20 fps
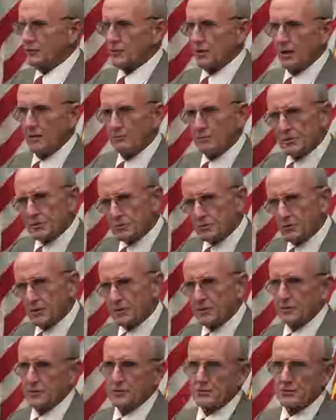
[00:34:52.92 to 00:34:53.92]
Trump is
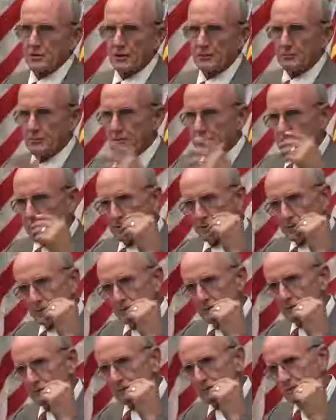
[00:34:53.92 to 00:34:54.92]
with us. Trump is
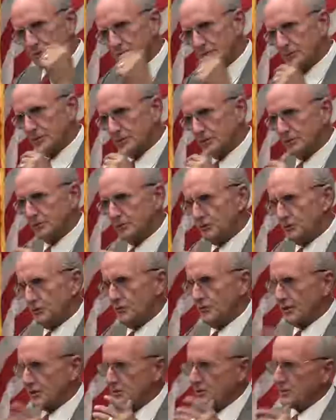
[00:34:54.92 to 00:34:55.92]
going to, you know,
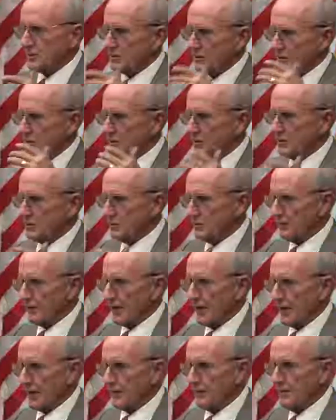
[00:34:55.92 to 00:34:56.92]
do this and do
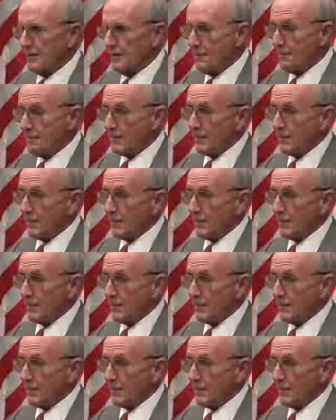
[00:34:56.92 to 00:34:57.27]
that.